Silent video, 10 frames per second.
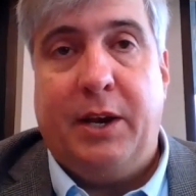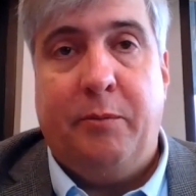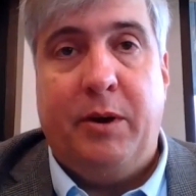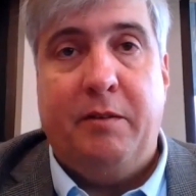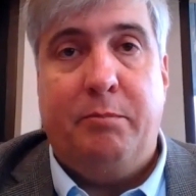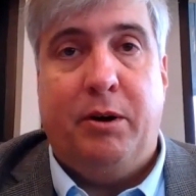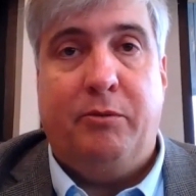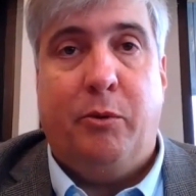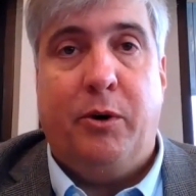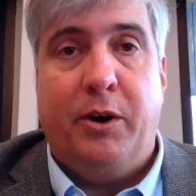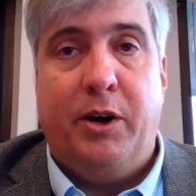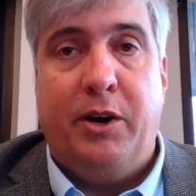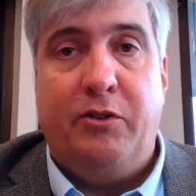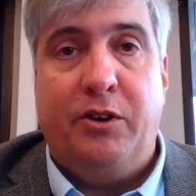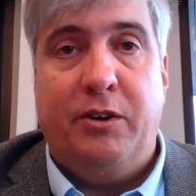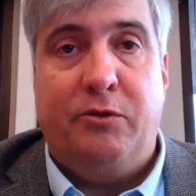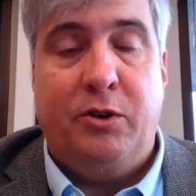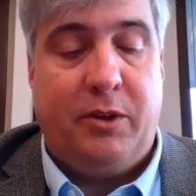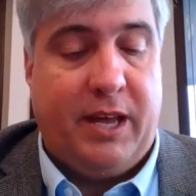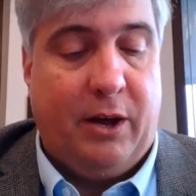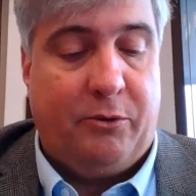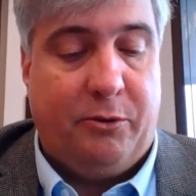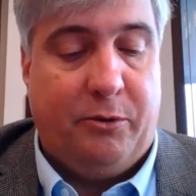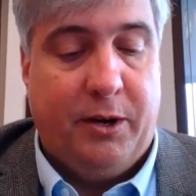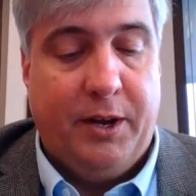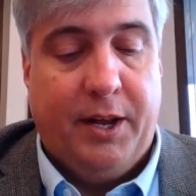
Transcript: and we have put forward an initiative to the council